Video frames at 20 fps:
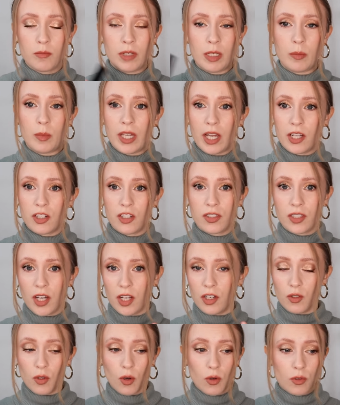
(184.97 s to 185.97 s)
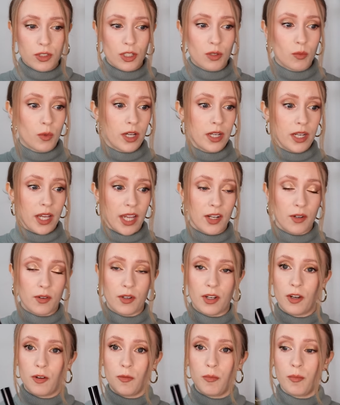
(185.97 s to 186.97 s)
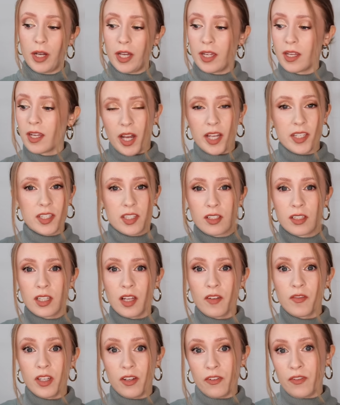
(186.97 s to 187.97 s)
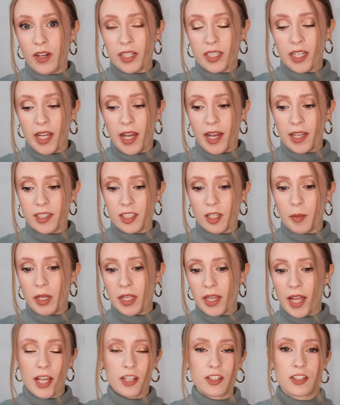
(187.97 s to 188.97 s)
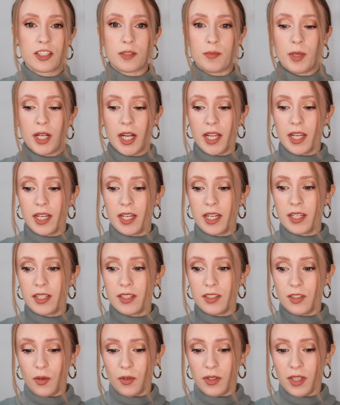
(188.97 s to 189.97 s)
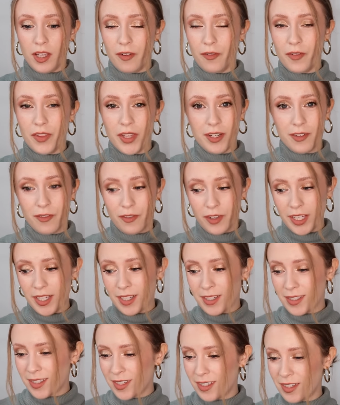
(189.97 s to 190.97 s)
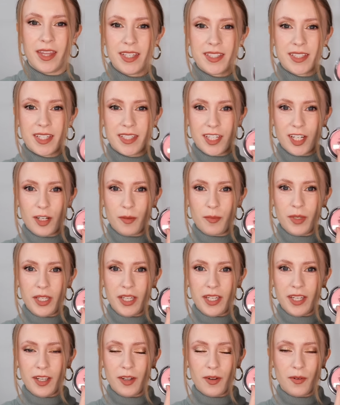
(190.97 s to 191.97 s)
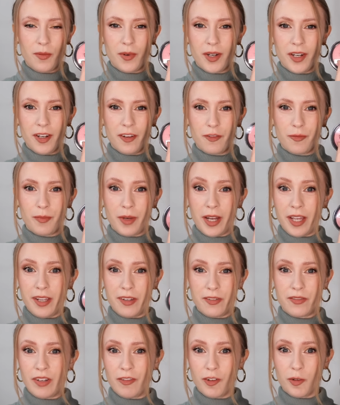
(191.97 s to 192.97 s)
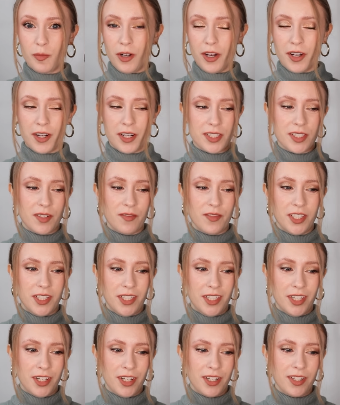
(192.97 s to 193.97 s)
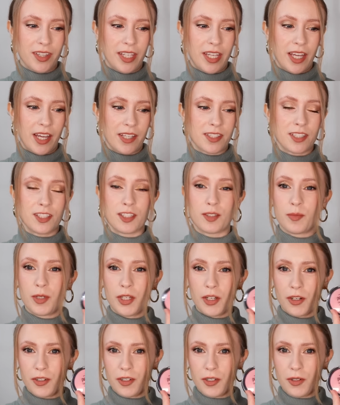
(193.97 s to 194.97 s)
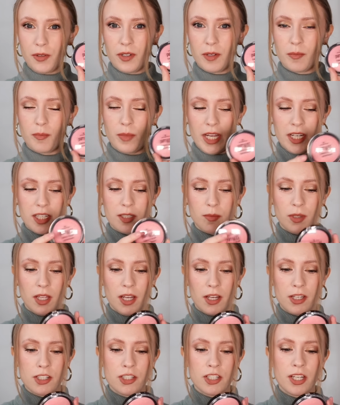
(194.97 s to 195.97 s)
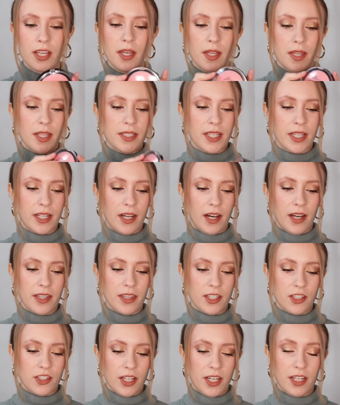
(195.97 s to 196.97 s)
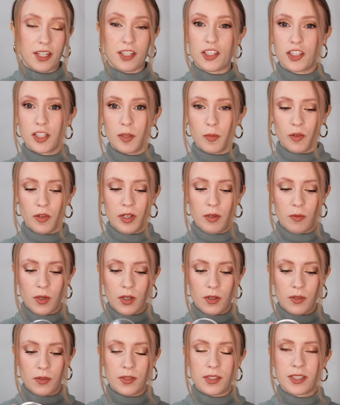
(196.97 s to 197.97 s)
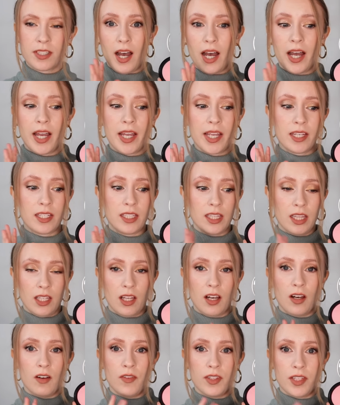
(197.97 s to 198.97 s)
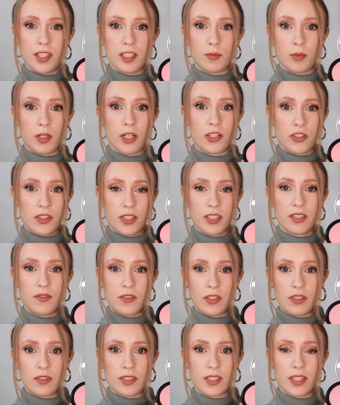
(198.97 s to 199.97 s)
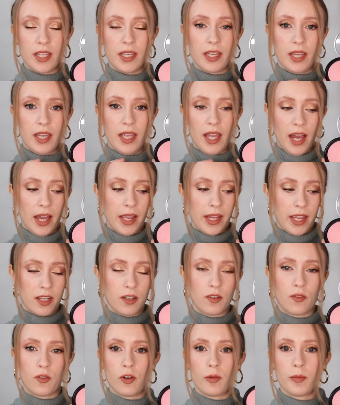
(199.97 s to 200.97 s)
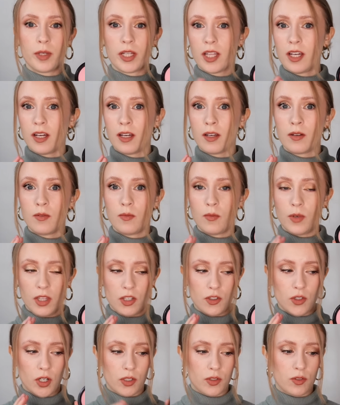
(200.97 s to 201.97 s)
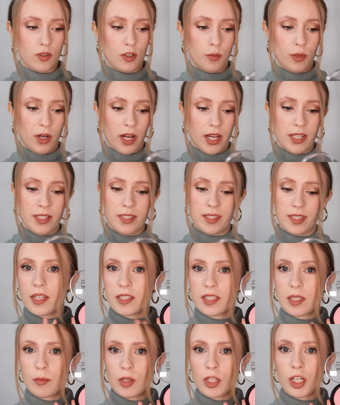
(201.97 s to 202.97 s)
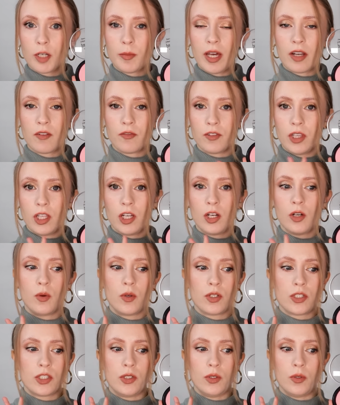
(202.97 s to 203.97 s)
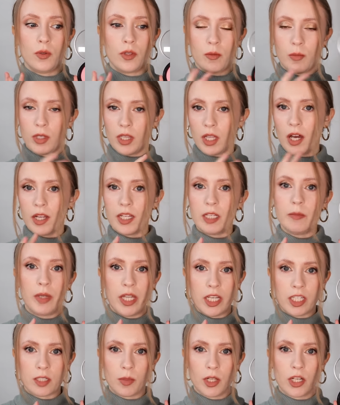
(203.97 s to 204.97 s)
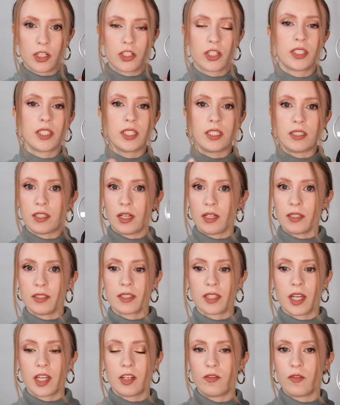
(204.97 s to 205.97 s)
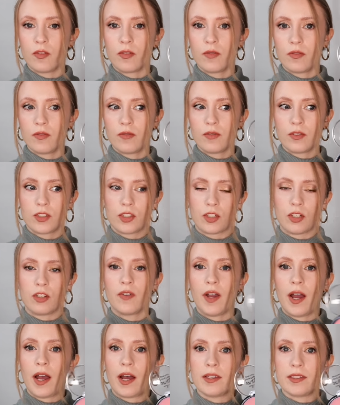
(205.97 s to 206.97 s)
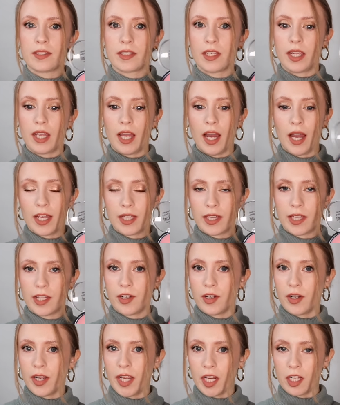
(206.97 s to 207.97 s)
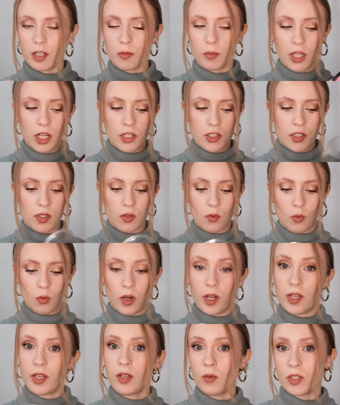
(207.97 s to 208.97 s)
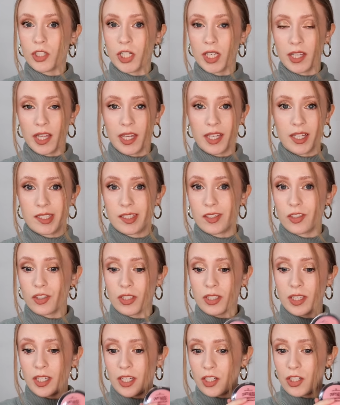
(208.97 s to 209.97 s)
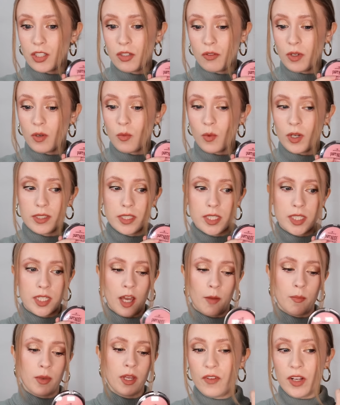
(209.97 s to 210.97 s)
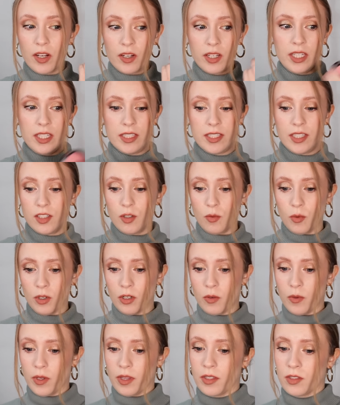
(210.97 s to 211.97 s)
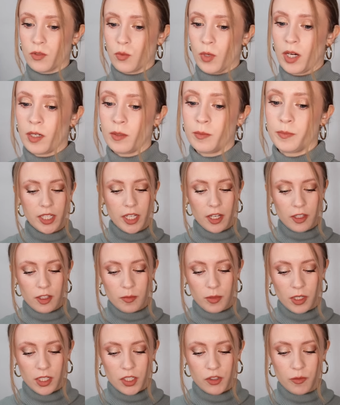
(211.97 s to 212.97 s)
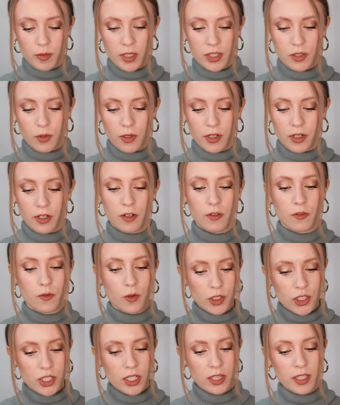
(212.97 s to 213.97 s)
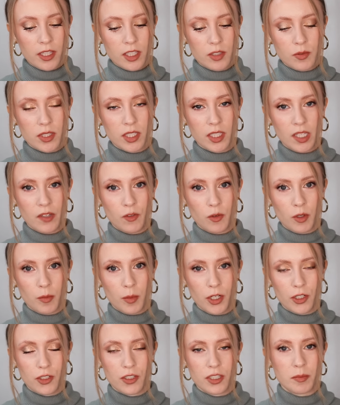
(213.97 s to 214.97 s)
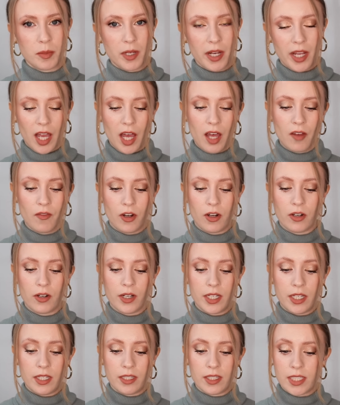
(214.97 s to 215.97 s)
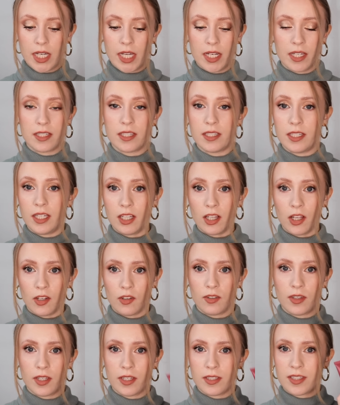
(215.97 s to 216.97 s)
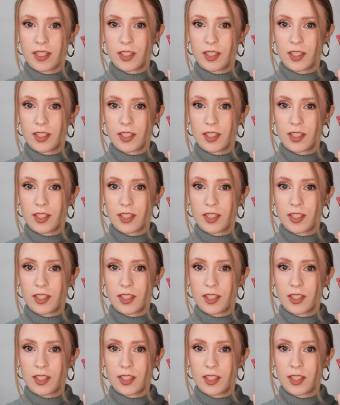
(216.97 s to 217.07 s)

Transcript: Maybe I just got an older one. I don't know, but I still love the effect it has on my lashes, but I don't love that it flakes. This ended up being one of my favorite products of the year, the Essence Pure Nude Baked Blush. This I got in the shade Shimmery Rose. I love this blush. This feels like a high-end formula with a drug drugstore price, and a similar amount of glow to the Milani baked blushes. It does kind of serve as a highlighter and a blush in one, which I like because it's just like a two in one step. Very easy to work with as well. The other blush from this order, fortunately, this was a gift with purchase, but I have already decided to declutter this.